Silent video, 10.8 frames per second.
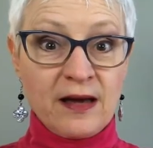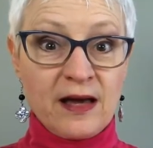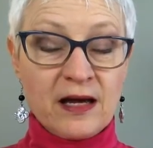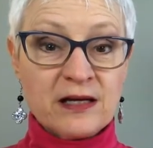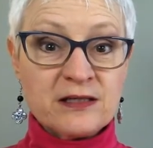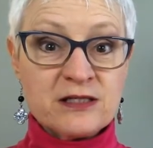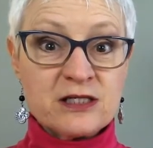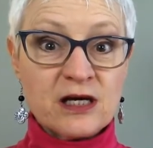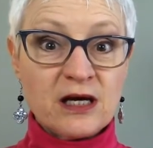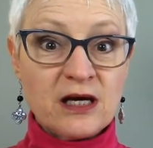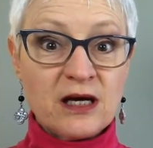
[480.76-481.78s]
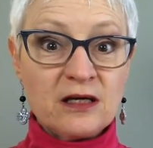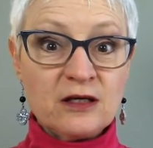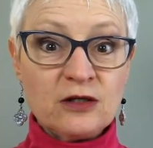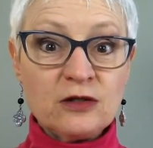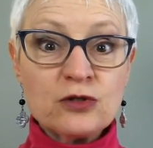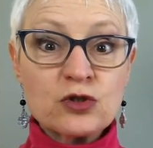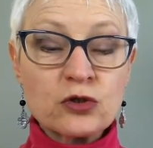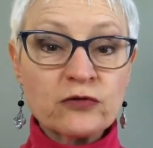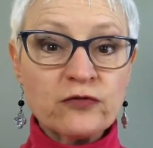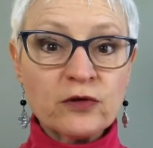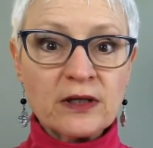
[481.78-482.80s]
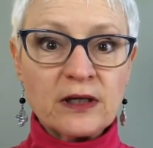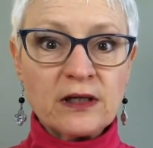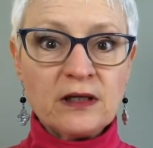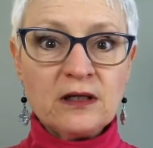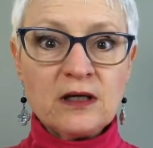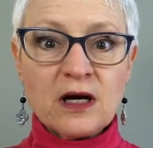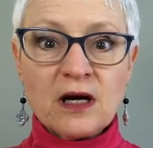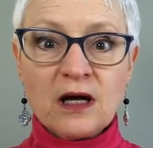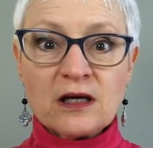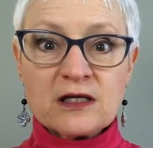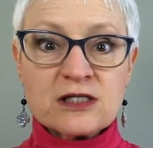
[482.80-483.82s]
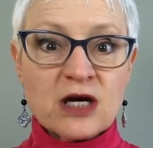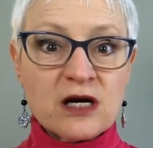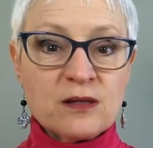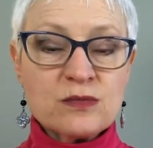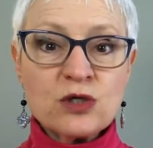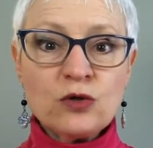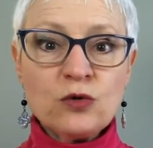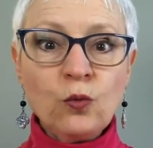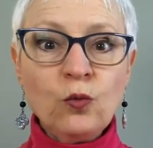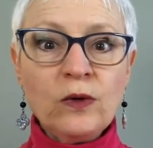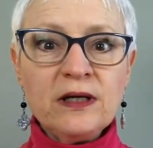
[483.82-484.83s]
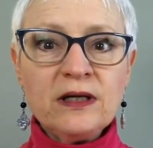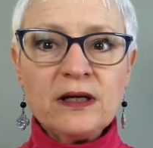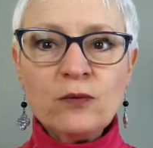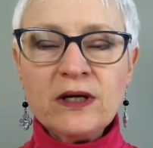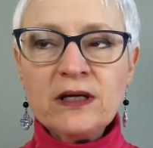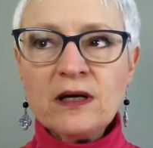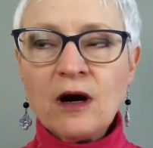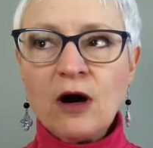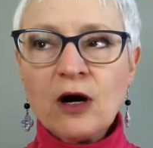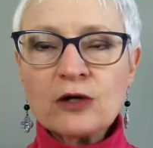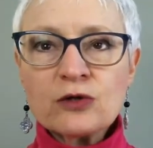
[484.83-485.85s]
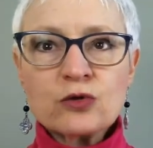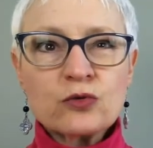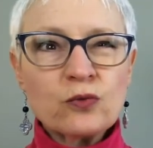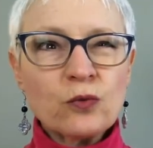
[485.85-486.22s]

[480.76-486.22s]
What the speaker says: And truthfully, a lot of times we are